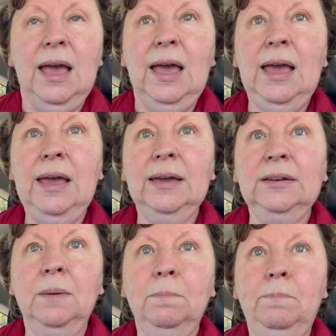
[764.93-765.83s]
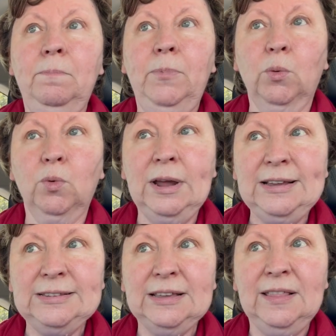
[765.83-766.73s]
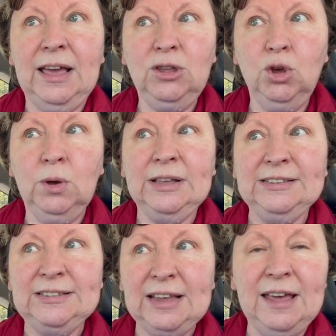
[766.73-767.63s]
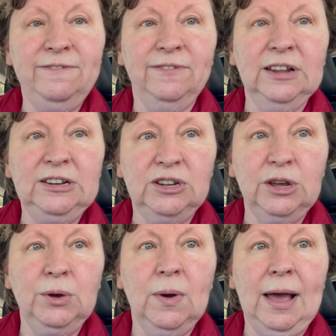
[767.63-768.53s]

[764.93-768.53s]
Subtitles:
And the reason that you can safely do